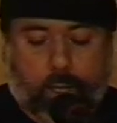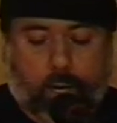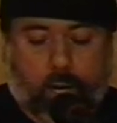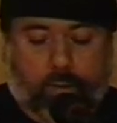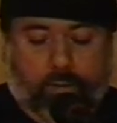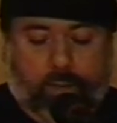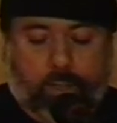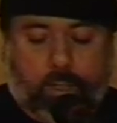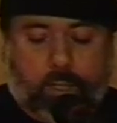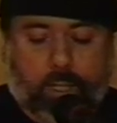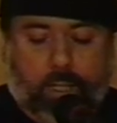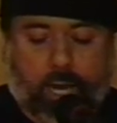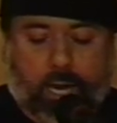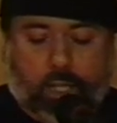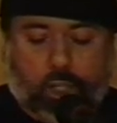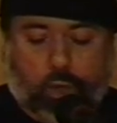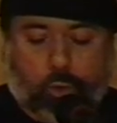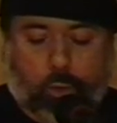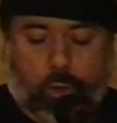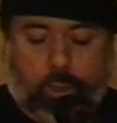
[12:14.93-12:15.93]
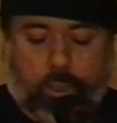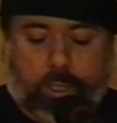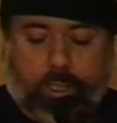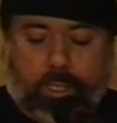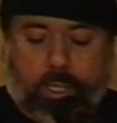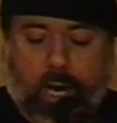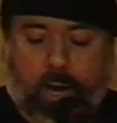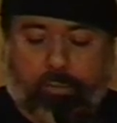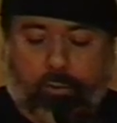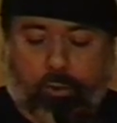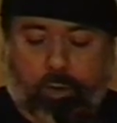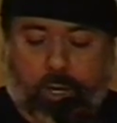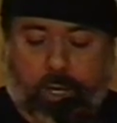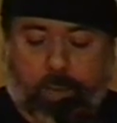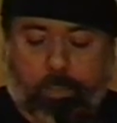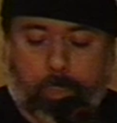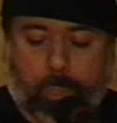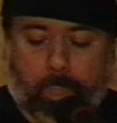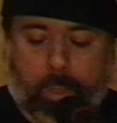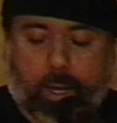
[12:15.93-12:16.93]
of intellectual discovery
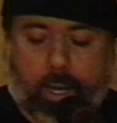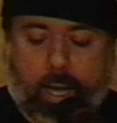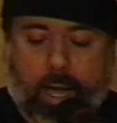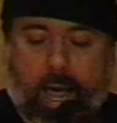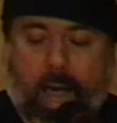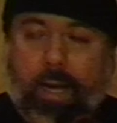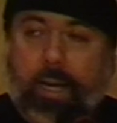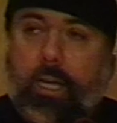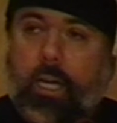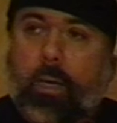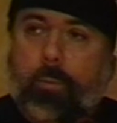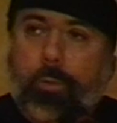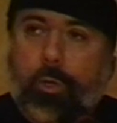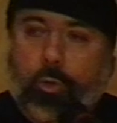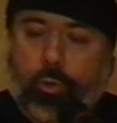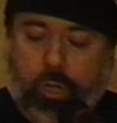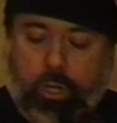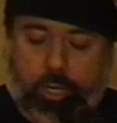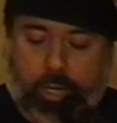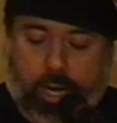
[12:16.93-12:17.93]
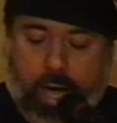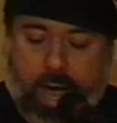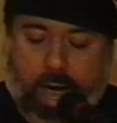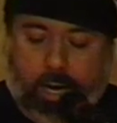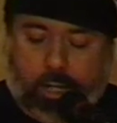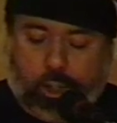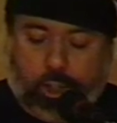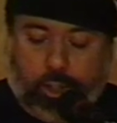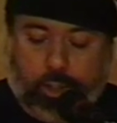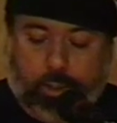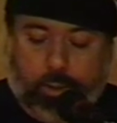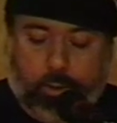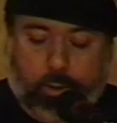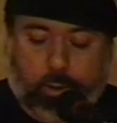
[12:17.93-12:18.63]
and community action,